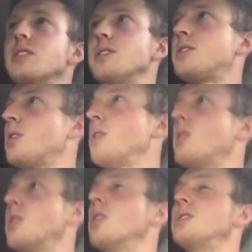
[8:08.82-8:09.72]

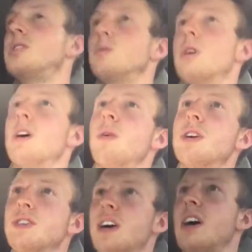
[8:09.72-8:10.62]
So let's see, where
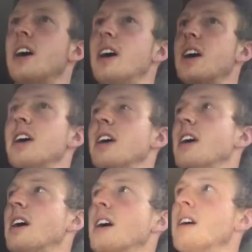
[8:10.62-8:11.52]
was
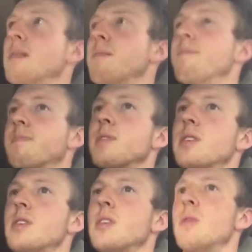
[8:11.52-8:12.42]
I?
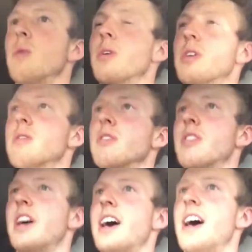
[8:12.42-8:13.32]
We went over
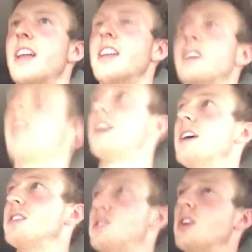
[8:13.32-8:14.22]
that.
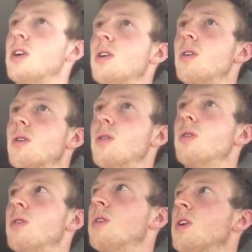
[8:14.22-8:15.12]
So
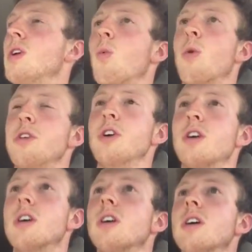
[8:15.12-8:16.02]
when
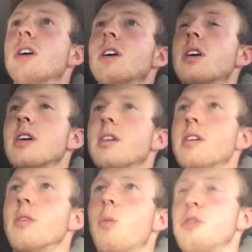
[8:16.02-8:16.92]

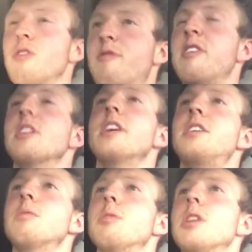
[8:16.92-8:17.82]
you feel
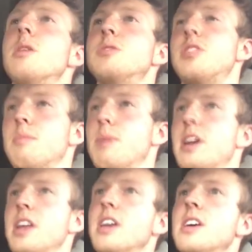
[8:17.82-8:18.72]
like you're below
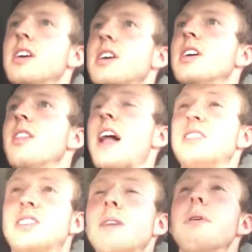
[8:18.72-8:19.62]
somebody,
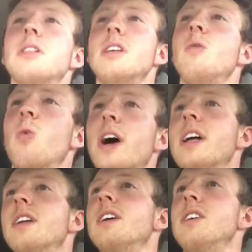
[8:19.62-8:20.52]
that's typically
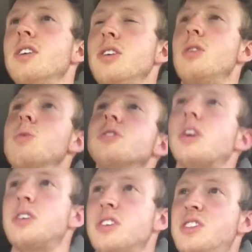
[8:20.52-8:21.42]
when you will
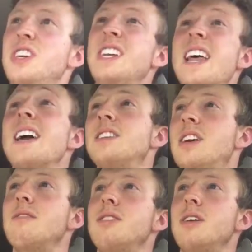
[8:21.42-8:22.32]
start to see
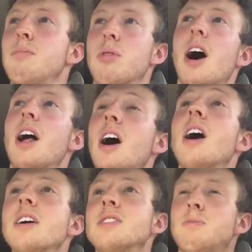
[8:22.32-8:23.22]
negativity brought
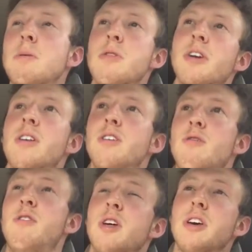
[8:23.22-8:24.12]
on to people that
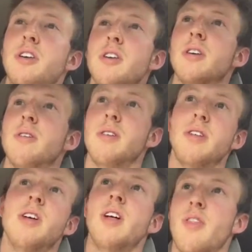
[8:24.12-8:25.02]
you feel like
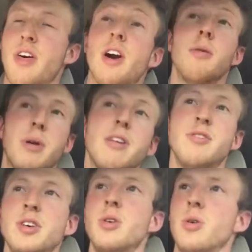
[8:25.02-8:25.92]
that are
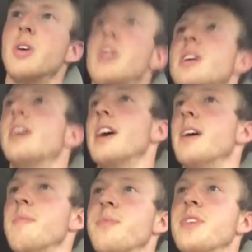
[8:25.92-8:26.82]
above you.
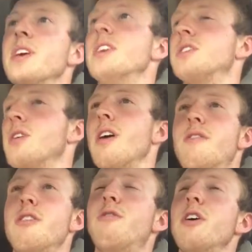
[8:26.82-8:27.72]
So
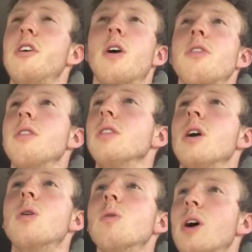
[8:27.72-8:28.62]
if you feel like you're on the
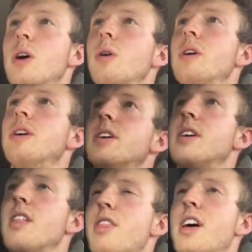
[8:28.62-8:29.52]
low road,
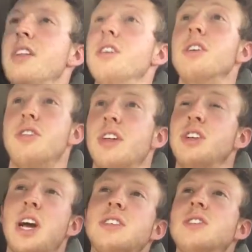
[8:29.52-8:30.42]
then
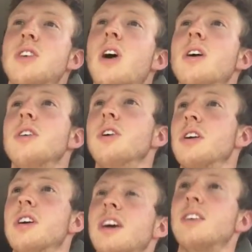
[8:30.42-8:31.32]
chances are you're
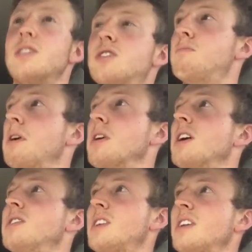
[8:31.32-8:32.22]
going to
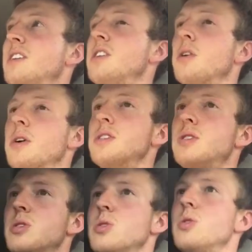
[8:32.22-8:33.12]
experience and you're going
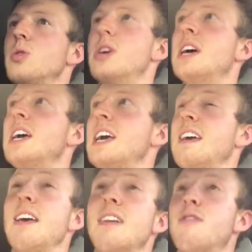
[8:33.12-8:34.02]
to
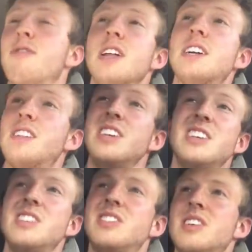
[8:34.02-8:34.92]
inflict
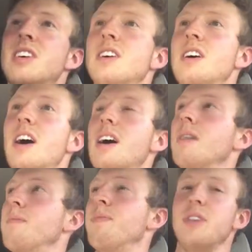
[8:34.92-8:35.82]
these
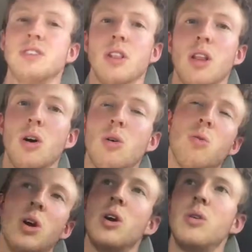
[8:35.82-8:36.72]
low
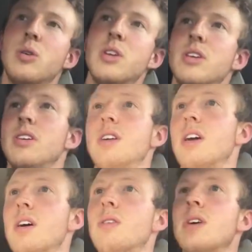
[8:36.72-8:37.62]
road
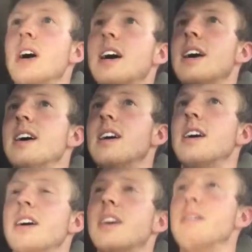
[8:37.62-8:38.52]

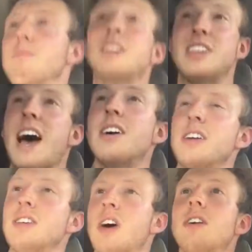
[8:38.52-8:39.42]

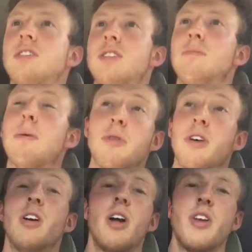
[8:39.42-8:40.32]
mentalities onto the people
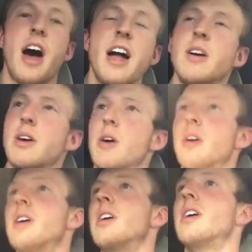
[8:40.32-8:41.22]
that are on the higher
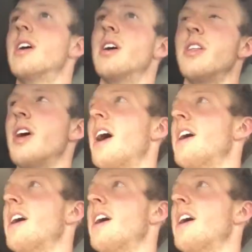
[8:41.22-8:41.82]
road, or